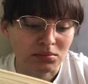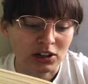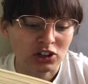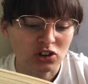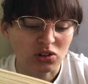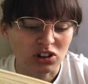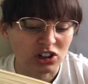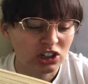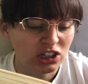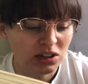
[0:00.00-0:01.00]
My shoulders
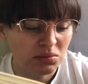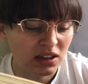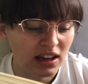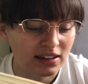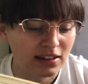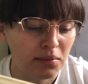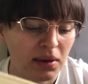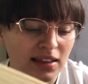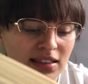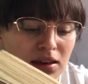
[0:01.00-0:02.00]
shimmy as I
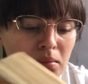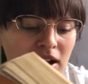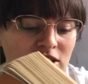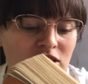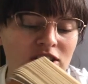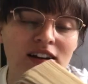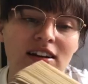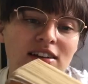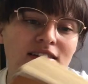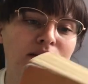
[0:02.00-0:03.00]
make the imaginary
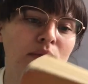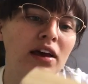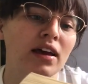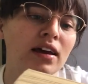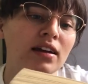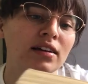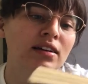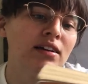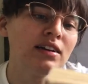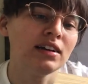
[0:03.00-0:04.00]
cuts in my head.
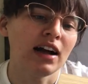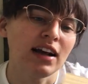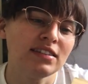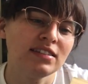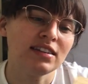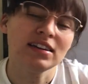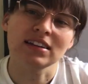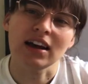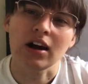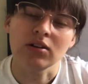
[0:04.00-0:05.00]
I see it
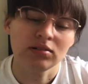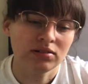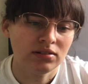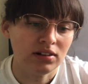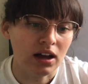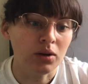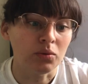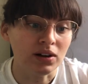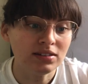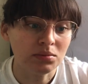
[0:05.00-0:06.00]
now. I
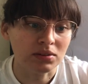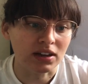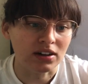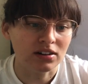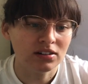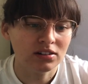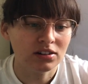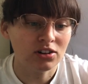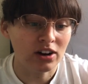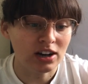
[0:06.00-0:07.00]
was a player.
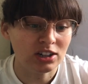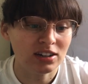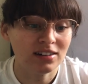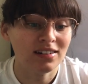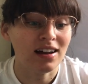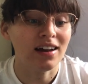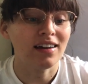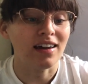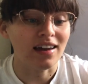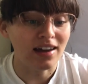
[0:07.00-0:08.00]
Correction, I
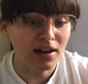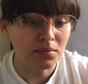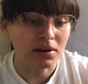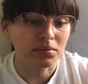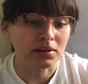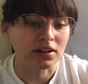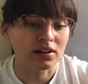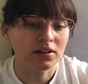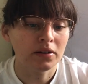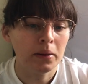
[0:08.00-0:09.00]
am a
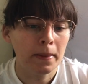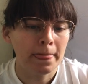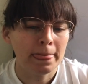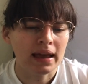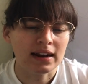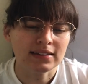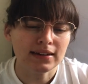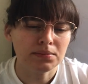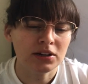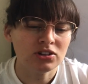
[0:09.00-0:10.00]
player. And as I
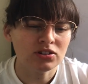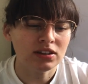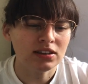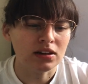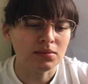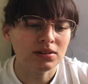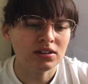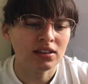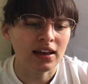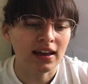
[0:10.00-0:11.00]
picture it, the image
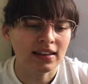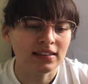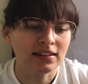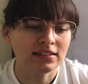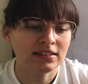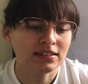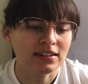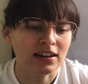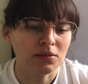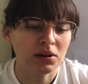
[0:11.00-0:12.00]
of the headless
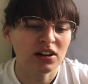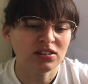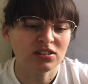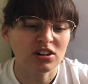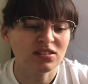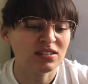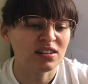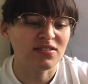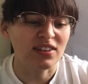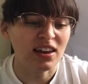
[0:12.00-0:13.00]
teddy bear starts to
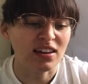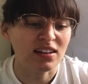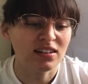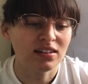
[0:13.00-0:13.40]
fade.